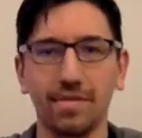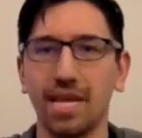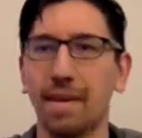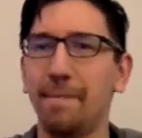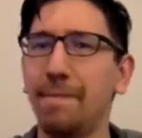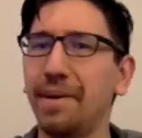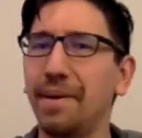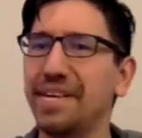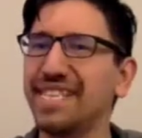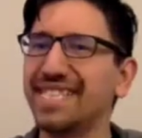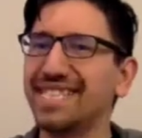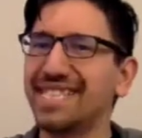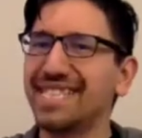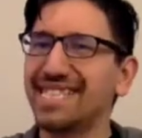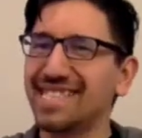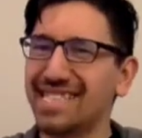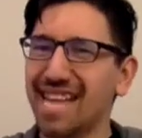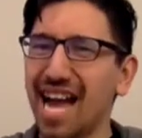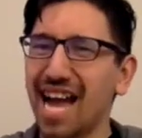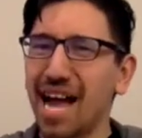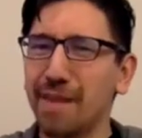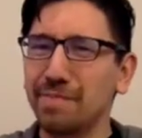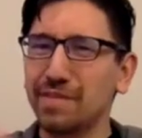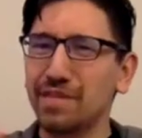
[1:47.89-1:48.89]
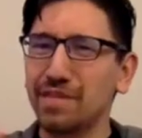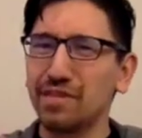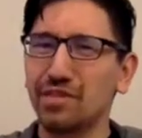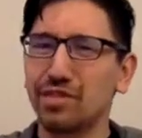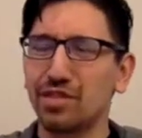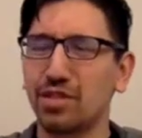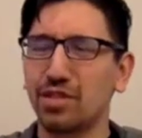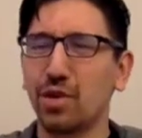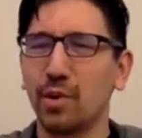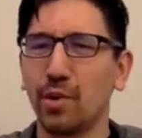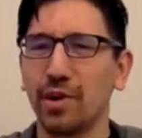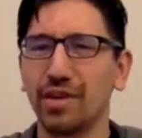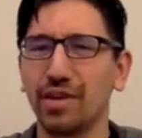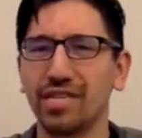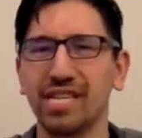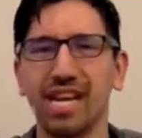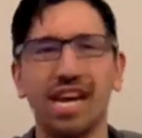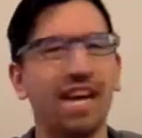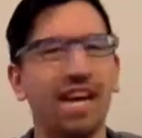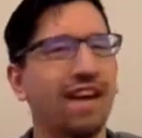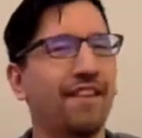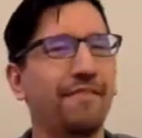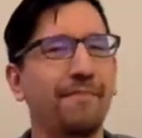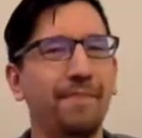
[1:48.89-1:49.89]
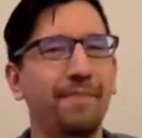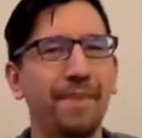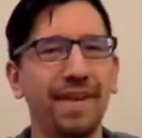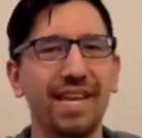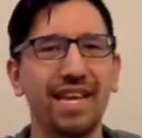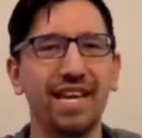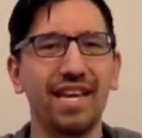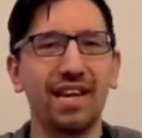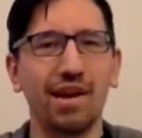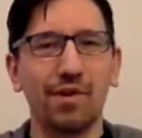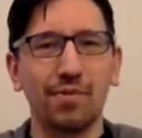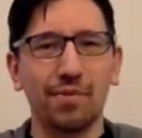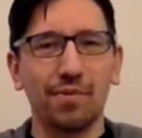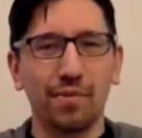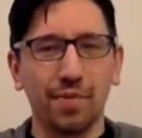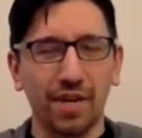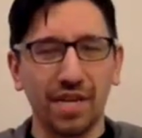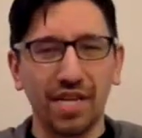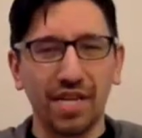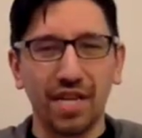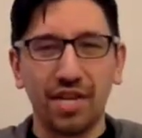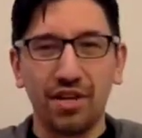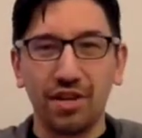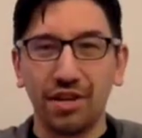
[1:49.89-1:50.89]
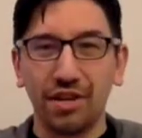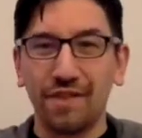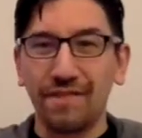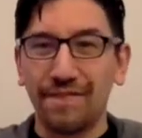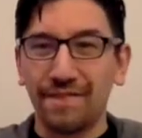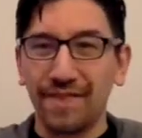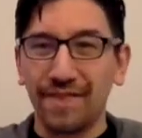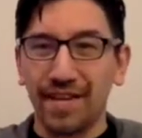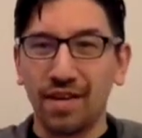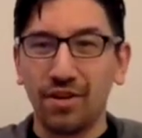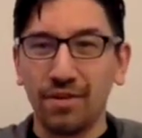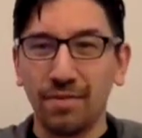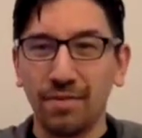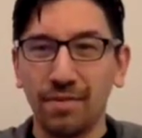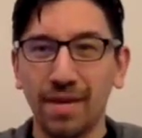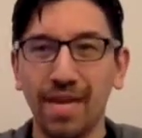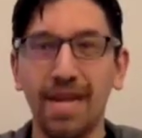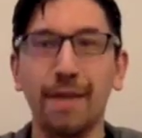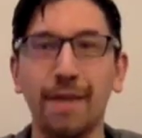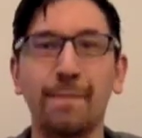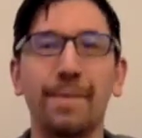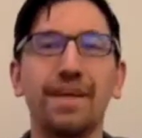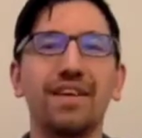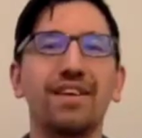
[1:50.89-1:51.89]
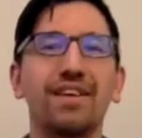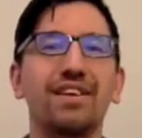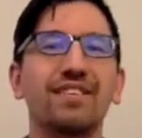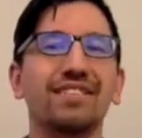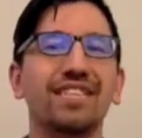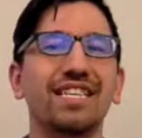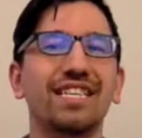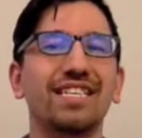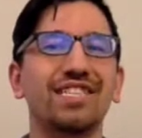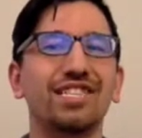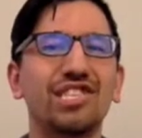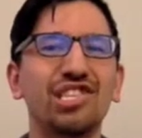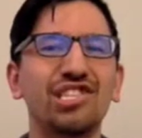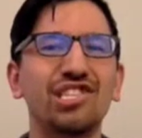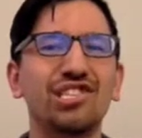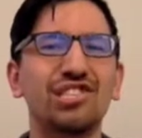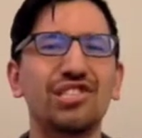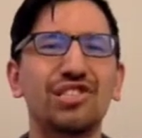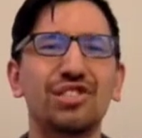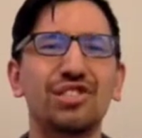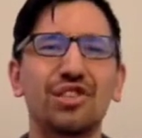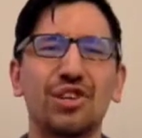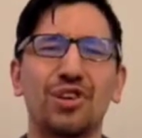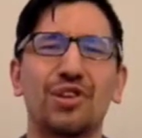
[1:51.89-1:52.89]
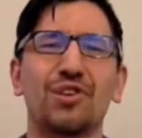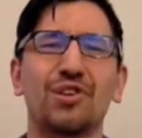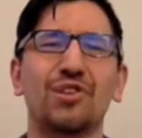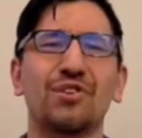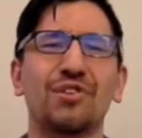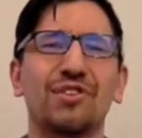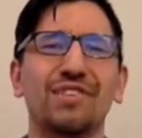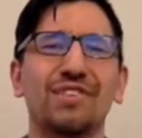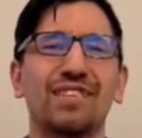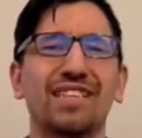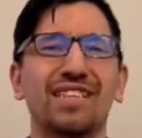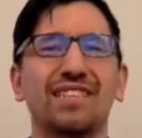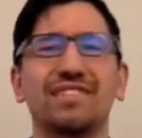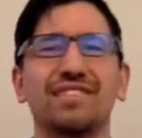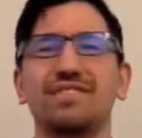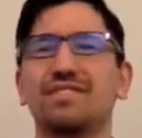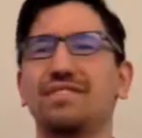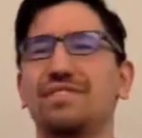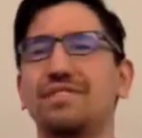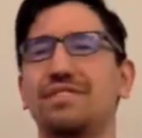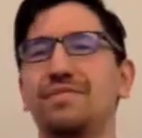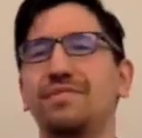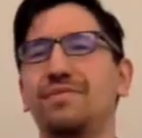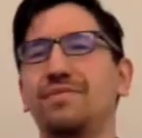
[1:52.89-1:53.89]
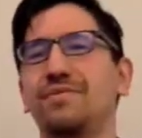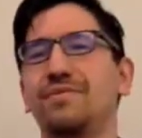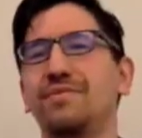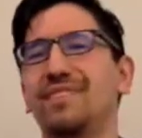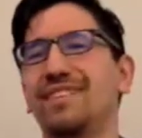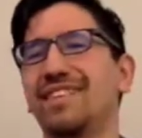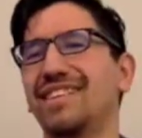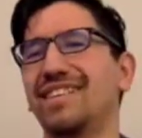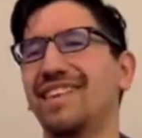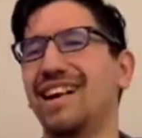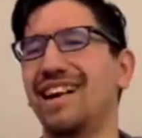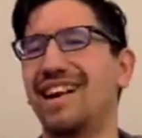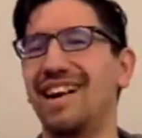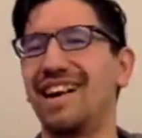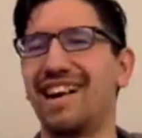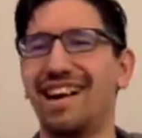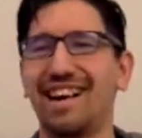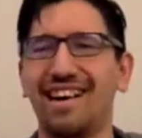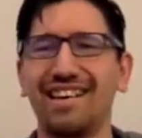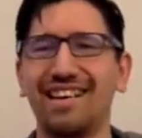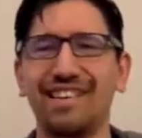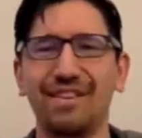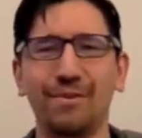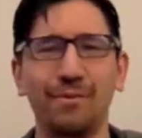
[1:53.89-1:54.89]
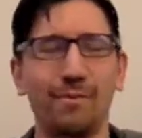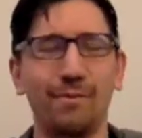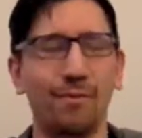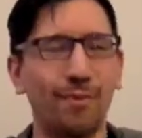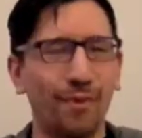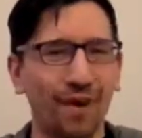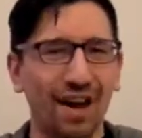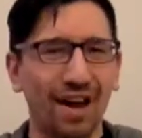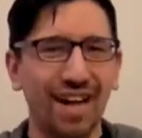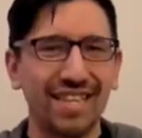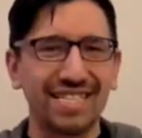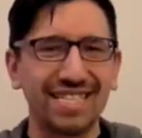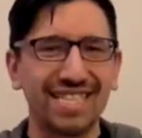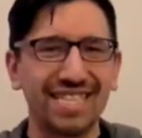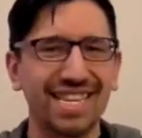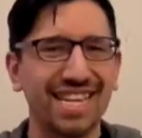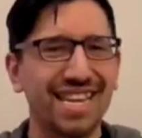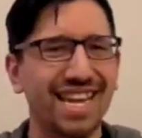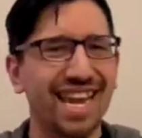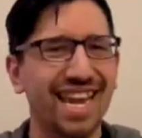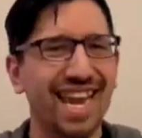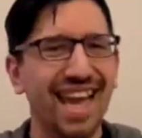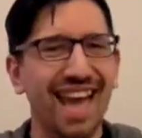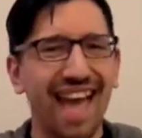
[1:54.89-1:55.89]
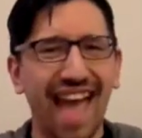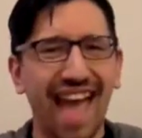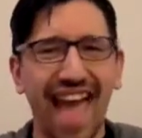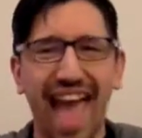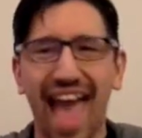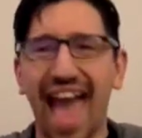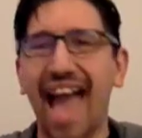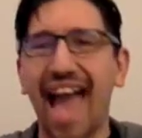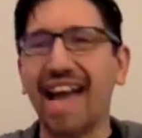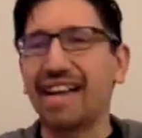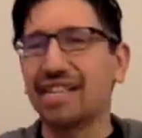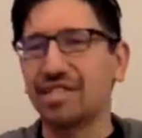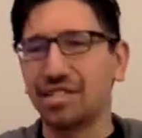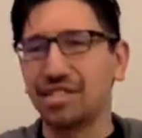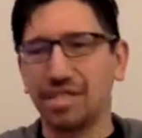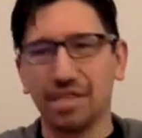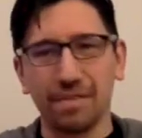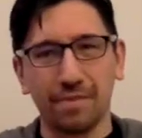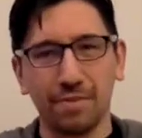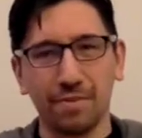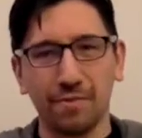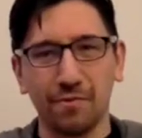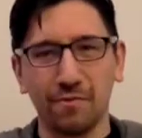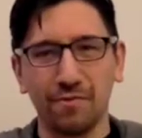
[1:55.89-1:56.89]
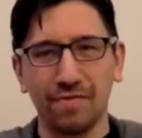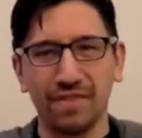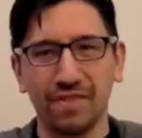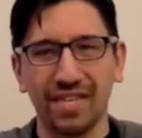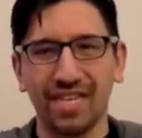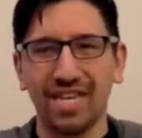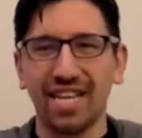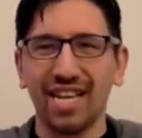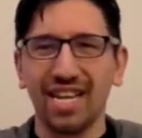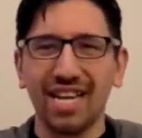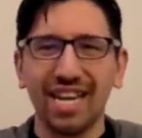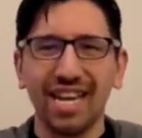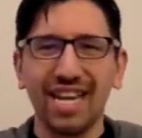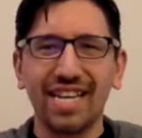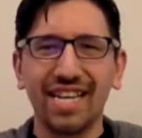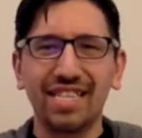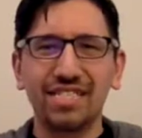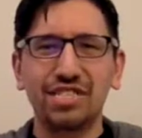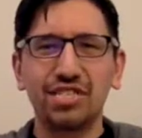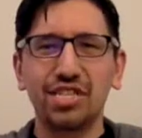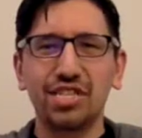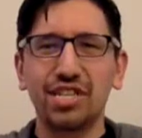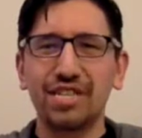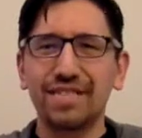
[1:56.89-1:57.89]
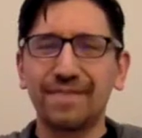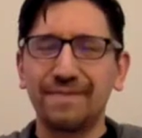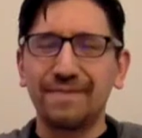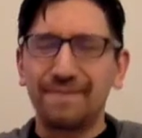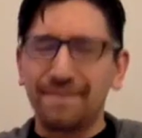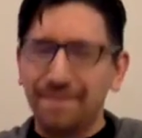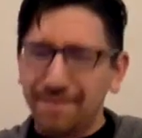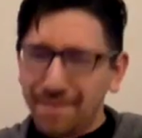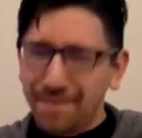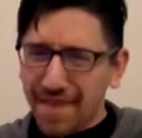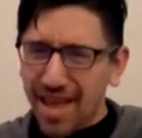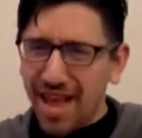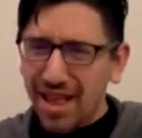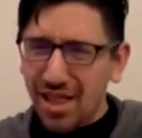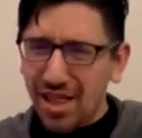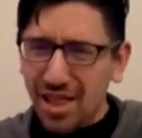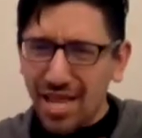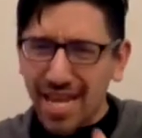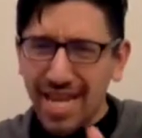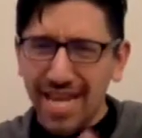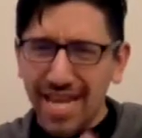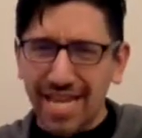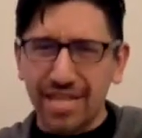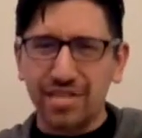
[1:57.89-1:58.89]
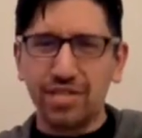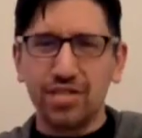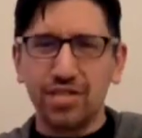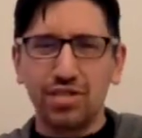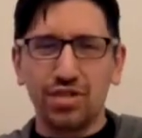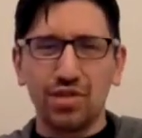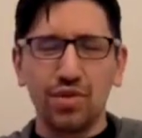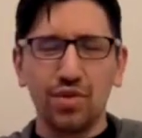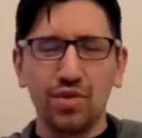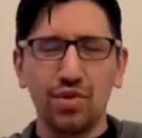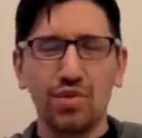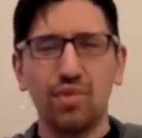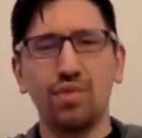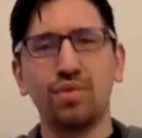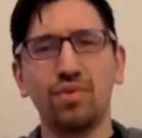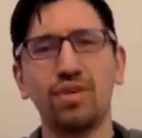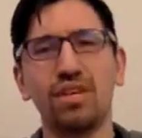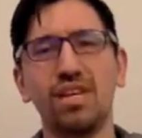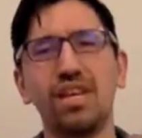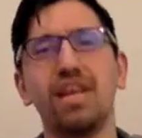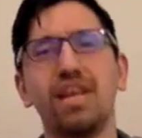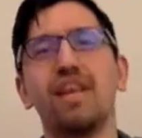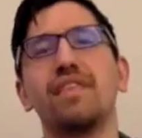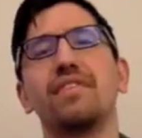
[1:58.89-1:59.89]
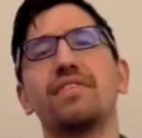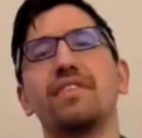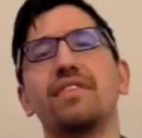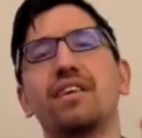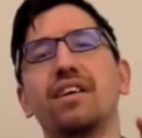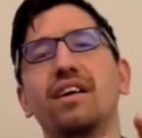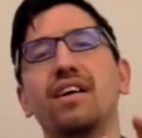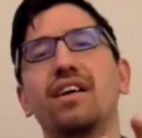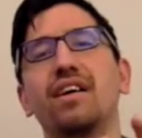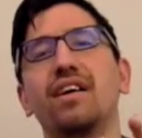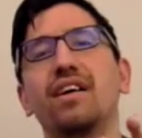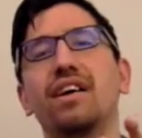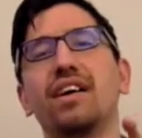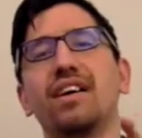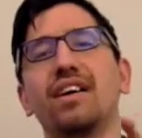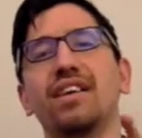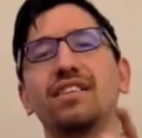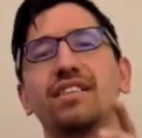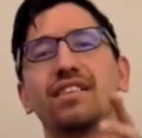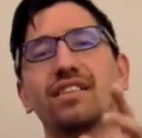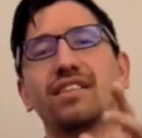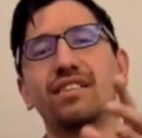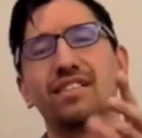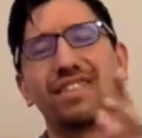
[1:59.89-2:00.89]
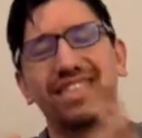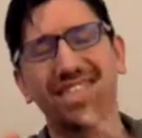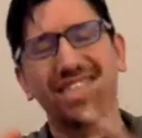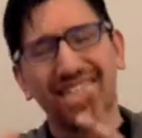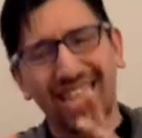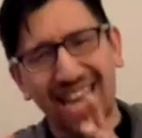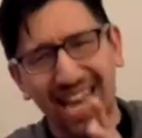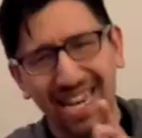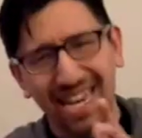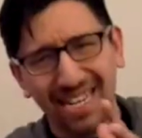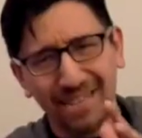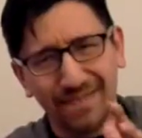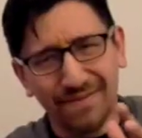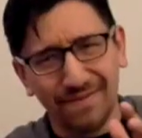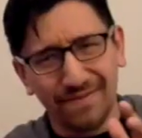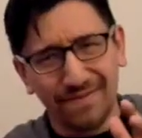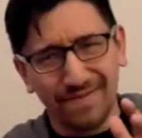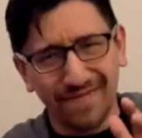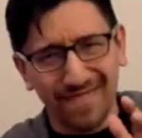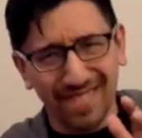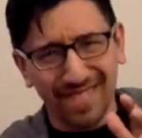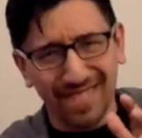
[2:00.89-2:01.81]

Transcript: But it stopped short of being a really good film because it just turned into an unwanted action movie. It just fell into the kind of